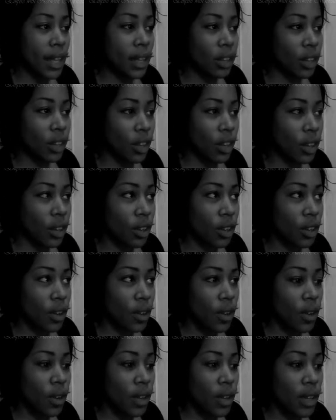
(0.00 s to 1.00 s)
and
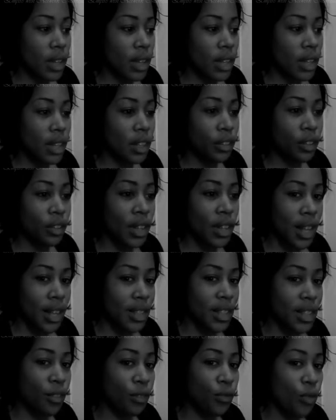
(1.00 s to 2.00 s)
uh, in
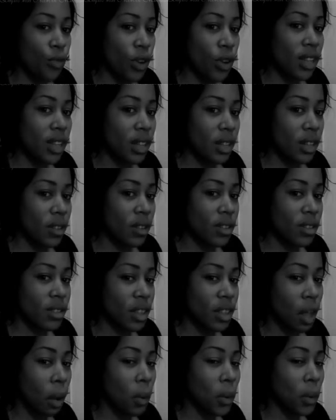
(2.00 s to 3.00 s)
less than four years,
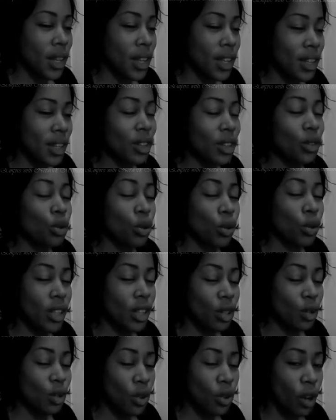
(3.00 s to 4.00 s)
they're already in the
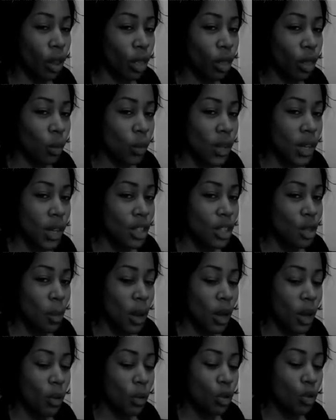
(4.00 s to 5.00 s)
22 countries. It's
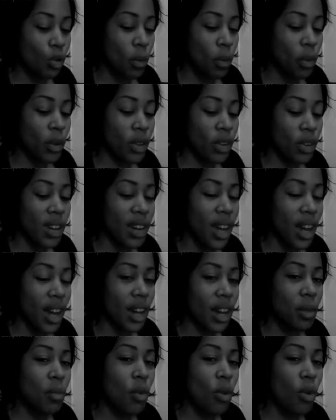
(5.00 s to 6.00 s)
about to open
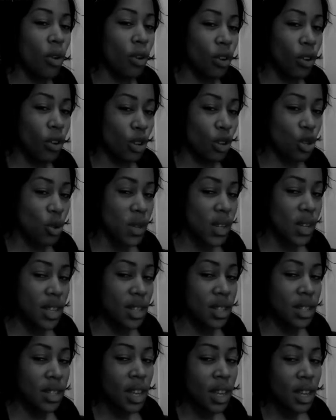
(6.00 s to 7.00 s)
nine more
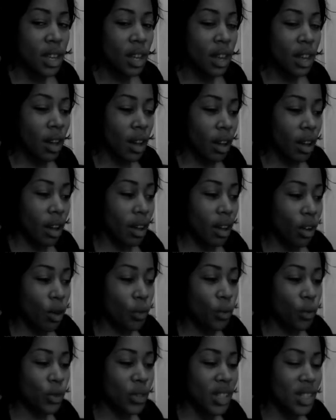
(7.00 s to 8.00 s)
countries uh,
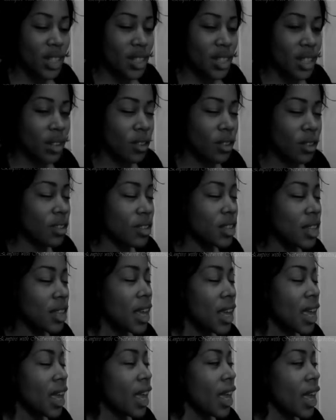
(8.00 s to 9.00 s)
over this years.
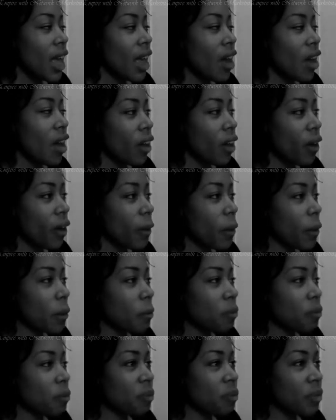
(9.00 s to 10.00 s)

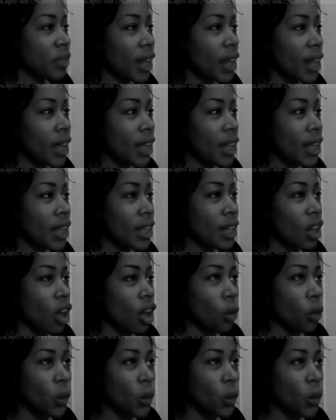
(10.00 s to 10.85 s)
Um, it